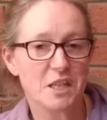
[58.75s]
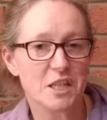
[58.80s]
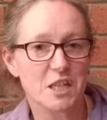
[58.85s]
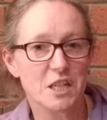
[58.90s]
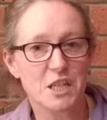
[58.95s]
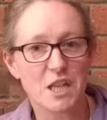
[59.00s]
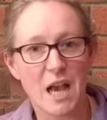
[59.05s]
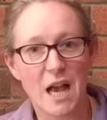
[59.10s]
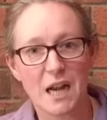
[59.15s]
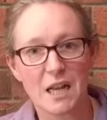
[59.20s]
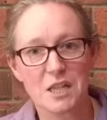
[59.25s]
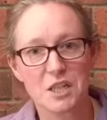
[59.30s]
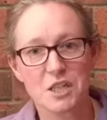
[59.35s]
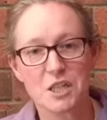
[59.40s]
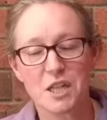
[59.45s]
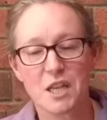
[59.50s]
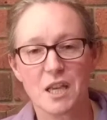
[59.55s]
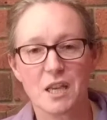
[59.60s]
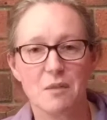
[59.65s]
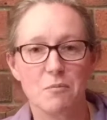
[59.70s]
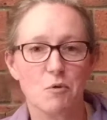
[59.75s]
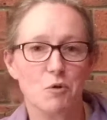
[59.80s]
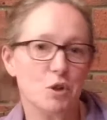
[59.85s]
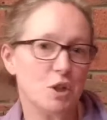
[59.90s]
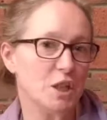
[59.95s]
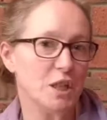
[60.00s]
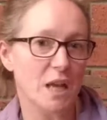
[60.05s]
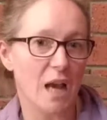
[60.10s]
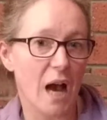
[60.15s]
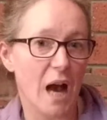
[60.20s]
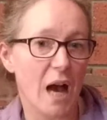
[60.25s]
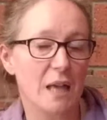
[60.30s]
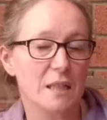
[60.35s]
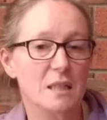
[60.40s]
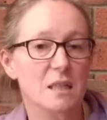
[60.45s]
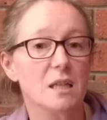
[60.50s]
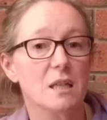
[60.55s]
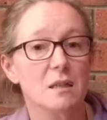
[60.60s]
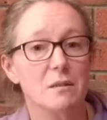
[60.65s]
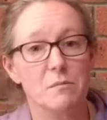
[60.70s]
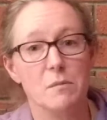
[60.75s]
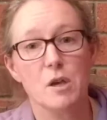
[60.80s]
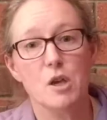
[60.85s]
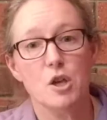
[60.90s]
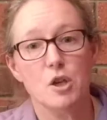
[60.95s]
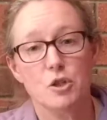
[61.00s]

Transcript: she challenged him or she asked him